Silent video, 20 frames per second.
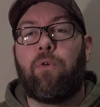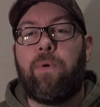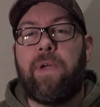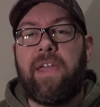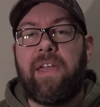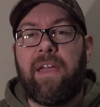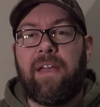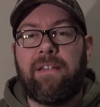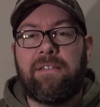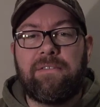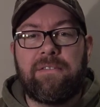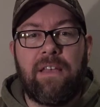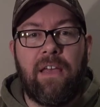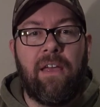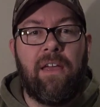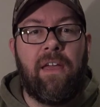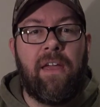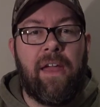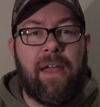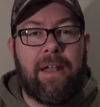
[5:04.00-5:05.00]
weekends,
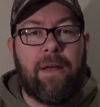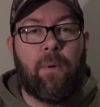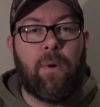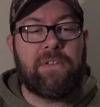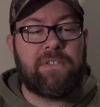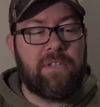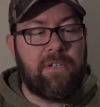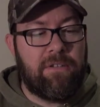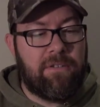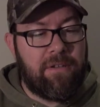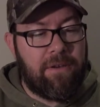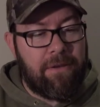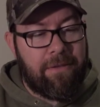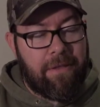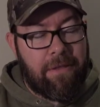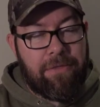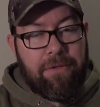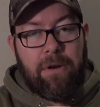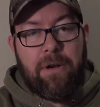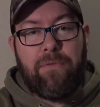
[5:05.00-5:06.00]
and it wasn't until the
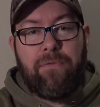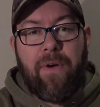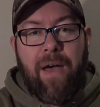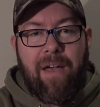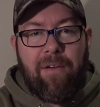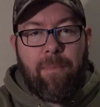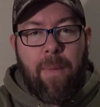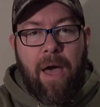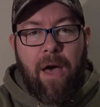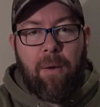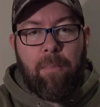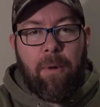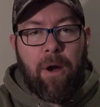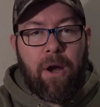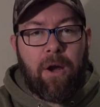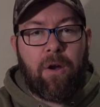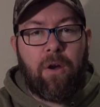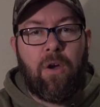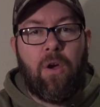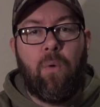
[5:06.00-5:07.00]
35-mile
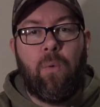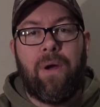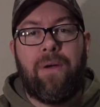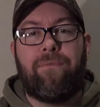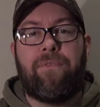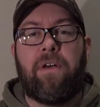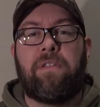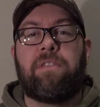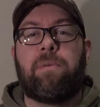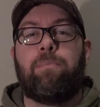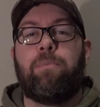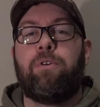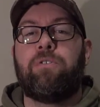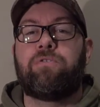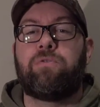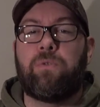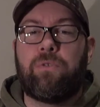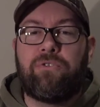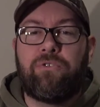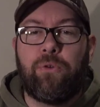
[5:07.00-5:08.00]
mark where I felt the boots
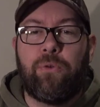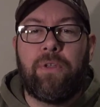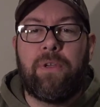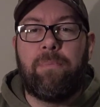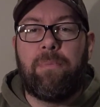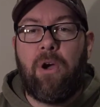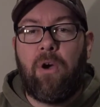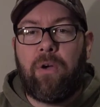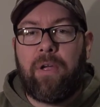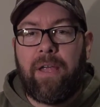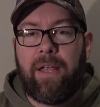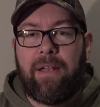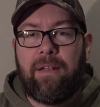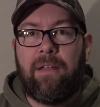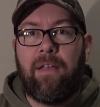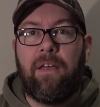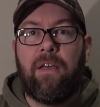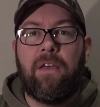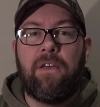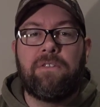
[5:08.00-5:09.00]
were truly broken,
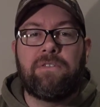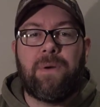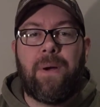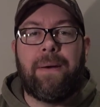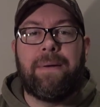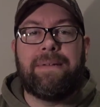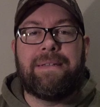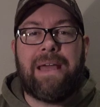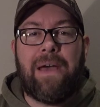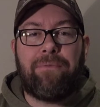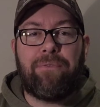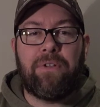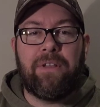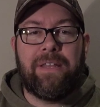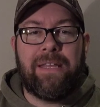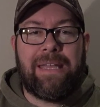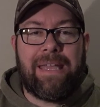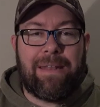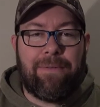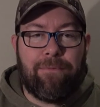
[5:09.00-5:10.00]
so I would
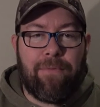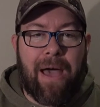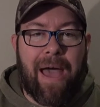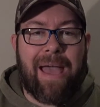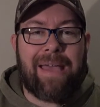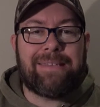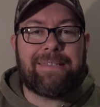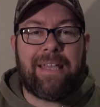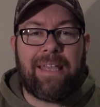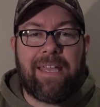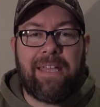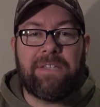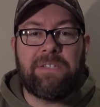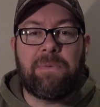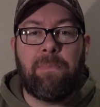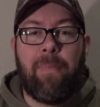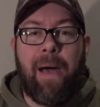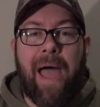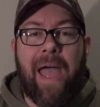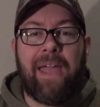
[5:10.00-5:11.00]
definitely advise
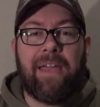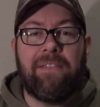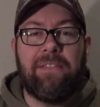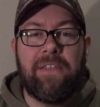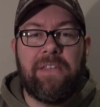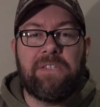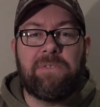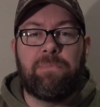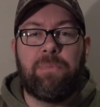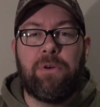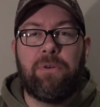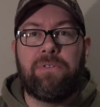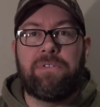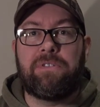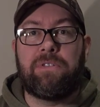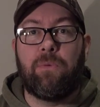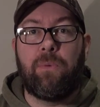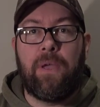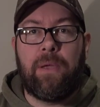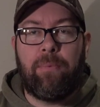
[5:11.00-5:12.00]
against buying these boots
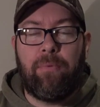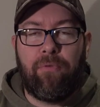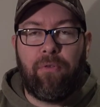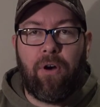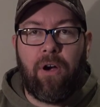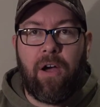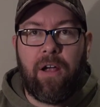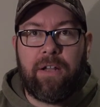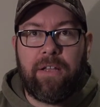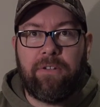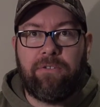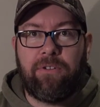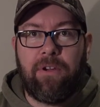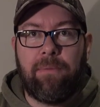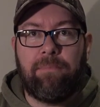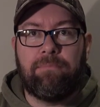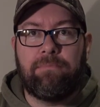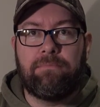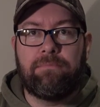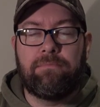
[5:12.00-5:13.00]
the week before a hunting
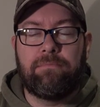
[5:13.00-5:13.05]
trip.